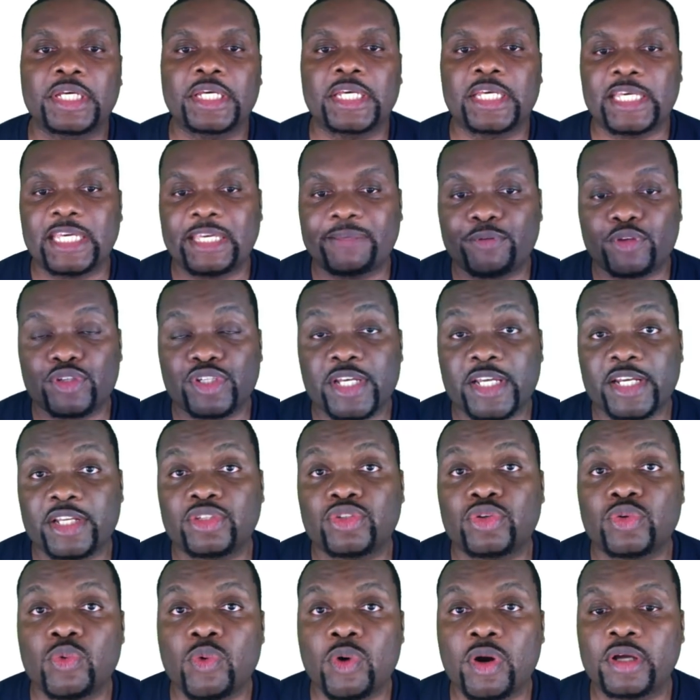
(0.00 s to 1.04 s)
If you set it to
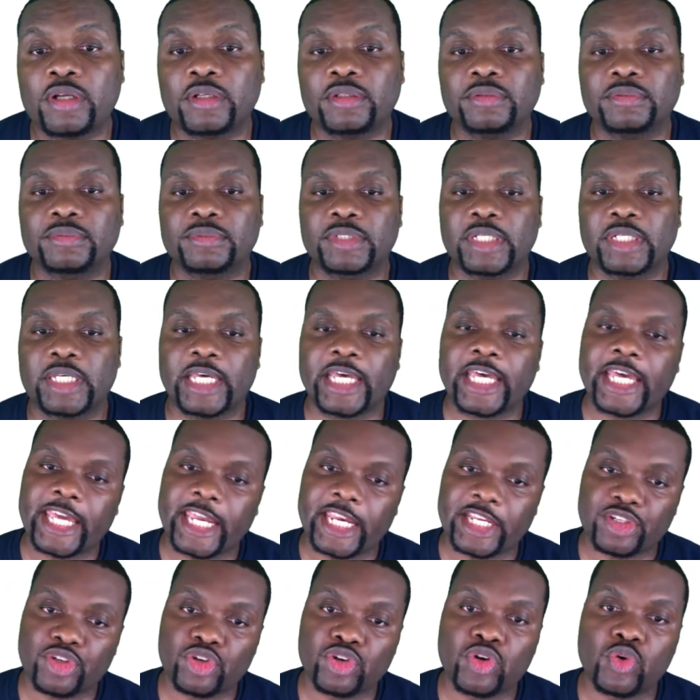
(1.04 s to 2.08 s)
1, it is
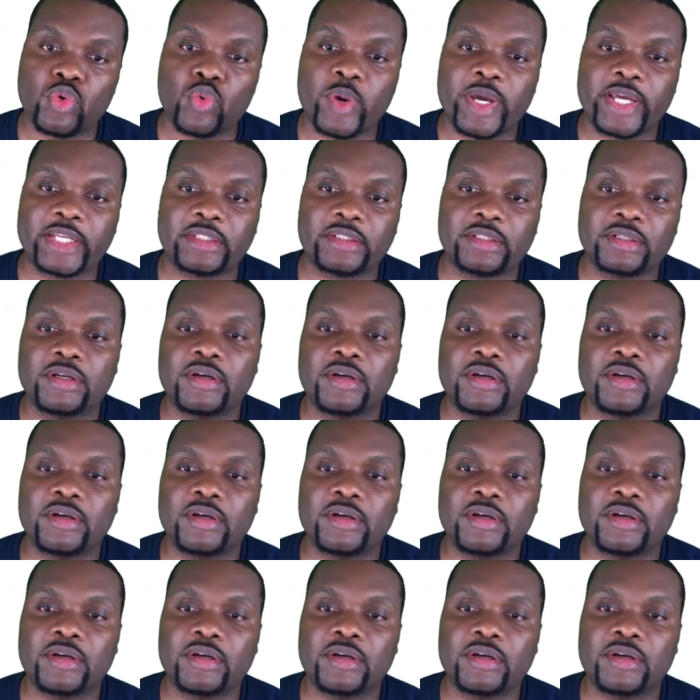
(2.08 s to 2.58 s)
going to wait